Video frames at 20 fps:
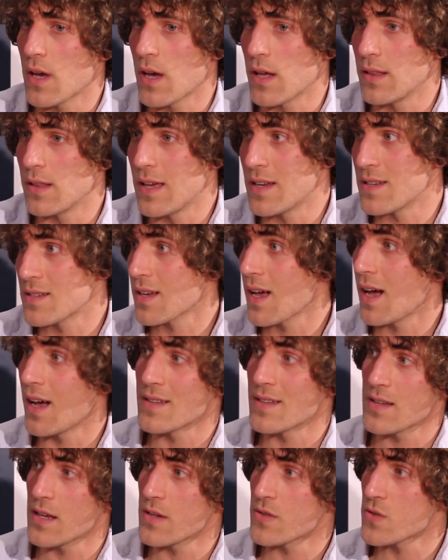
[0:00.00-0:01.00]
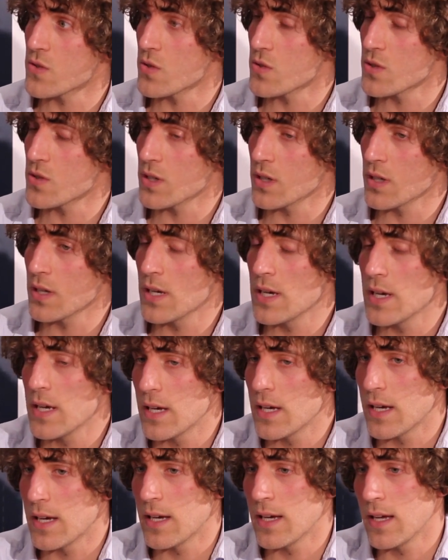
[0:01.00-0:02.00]
latest content searching,
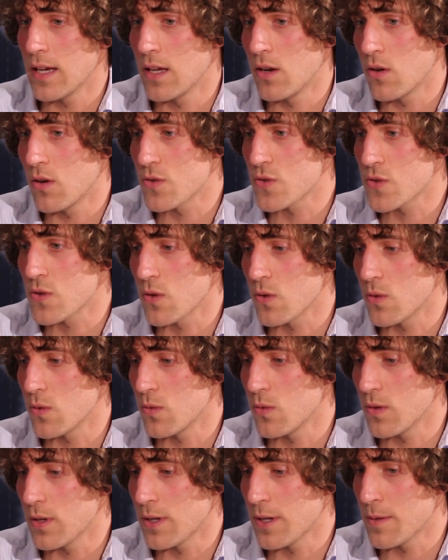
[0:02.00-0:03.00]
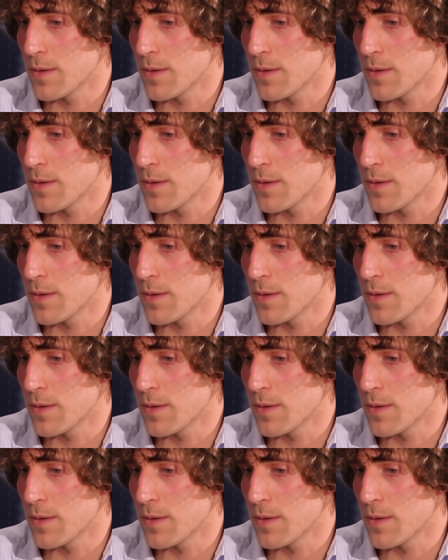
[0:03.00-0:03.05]
and also